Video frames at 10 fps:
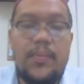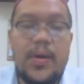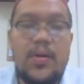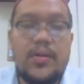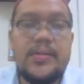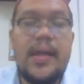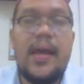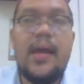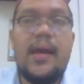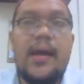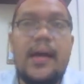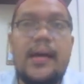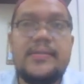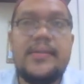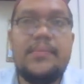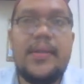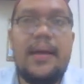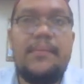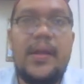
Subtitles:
Because sometimes they